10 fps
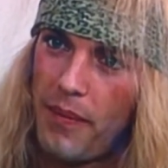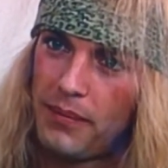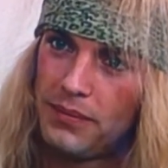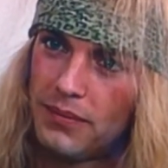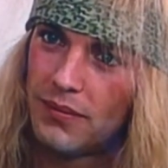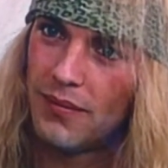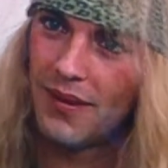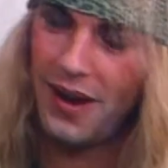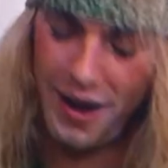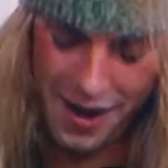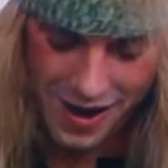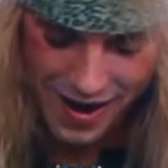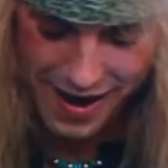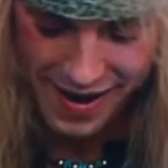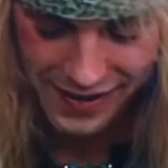which you did just
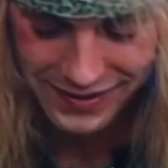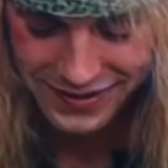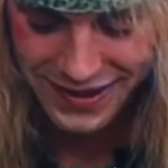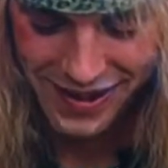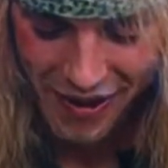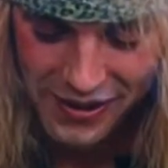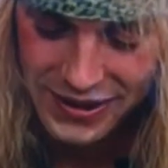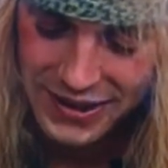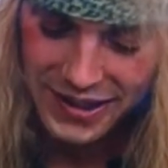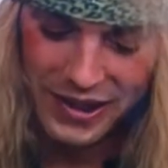recently, did you not?